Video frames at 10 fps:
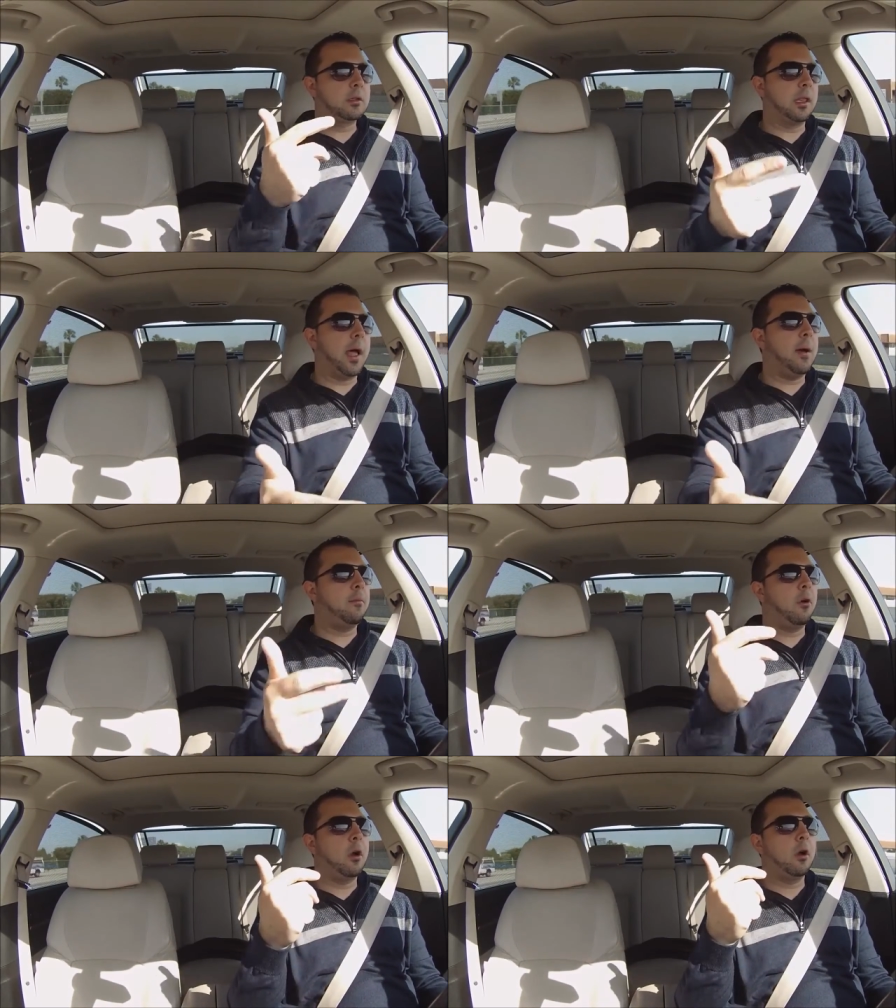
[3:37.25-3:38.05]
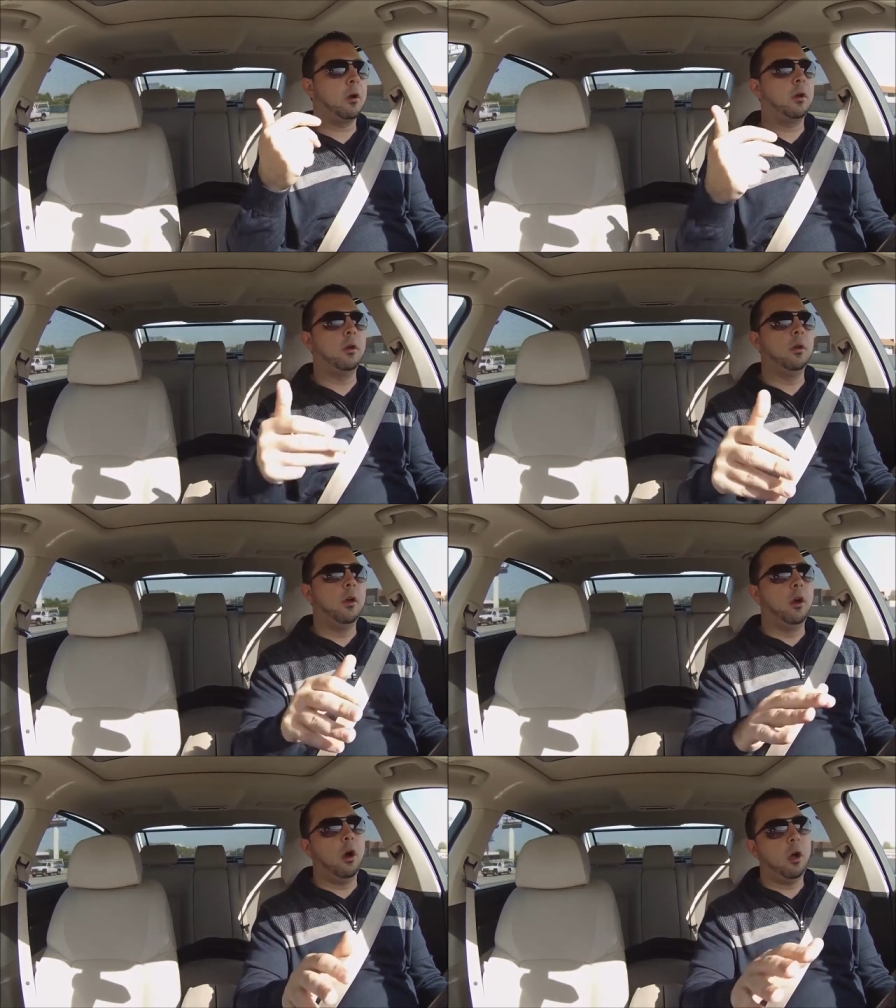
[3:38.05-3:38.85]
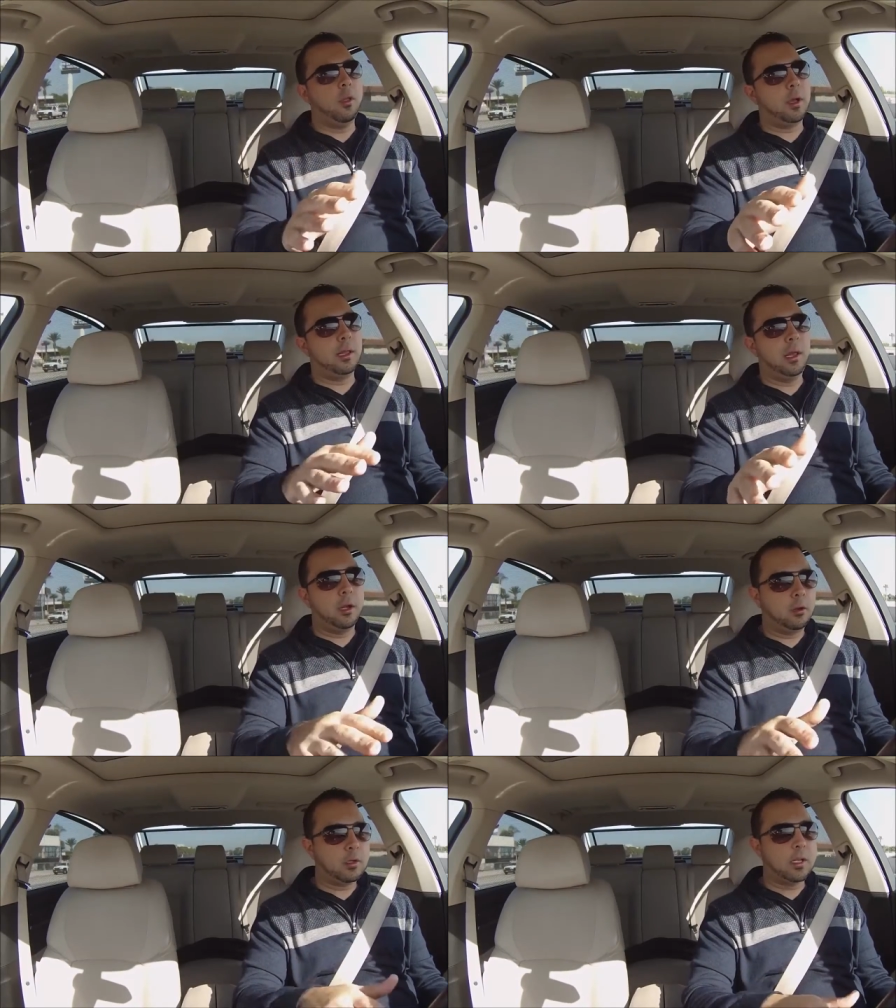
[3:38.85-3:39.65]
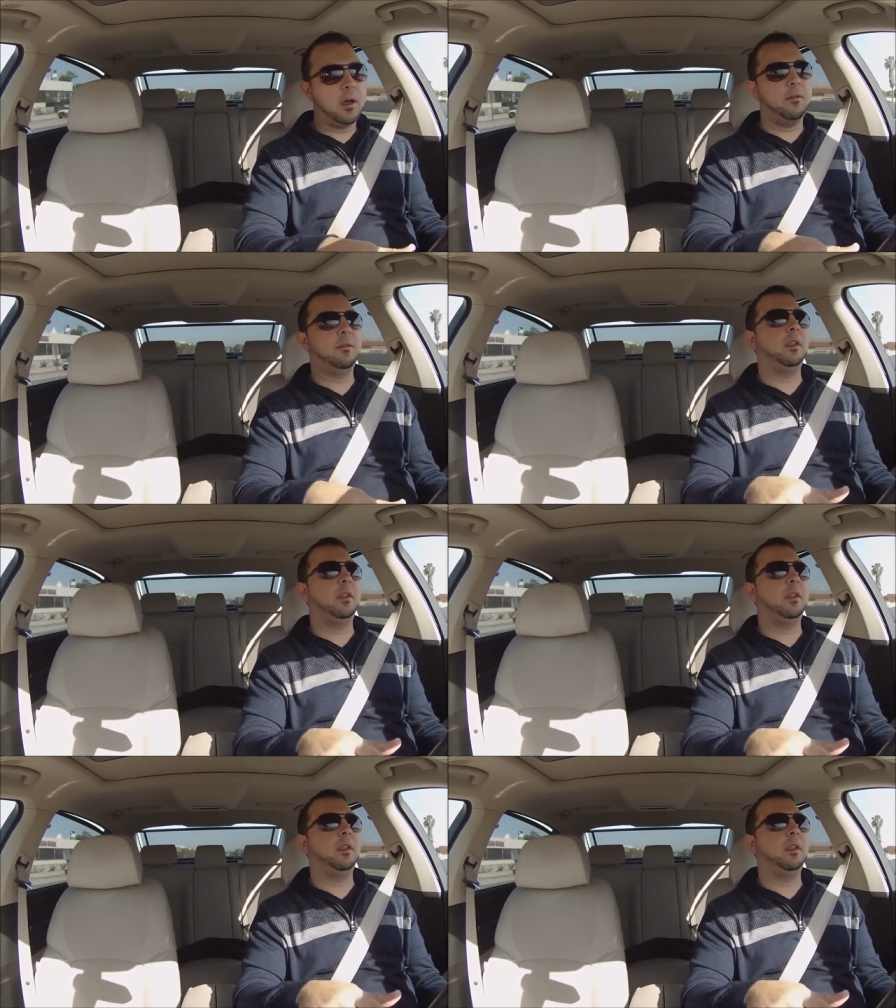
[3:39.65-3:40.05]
lab work, all the clinical stuff.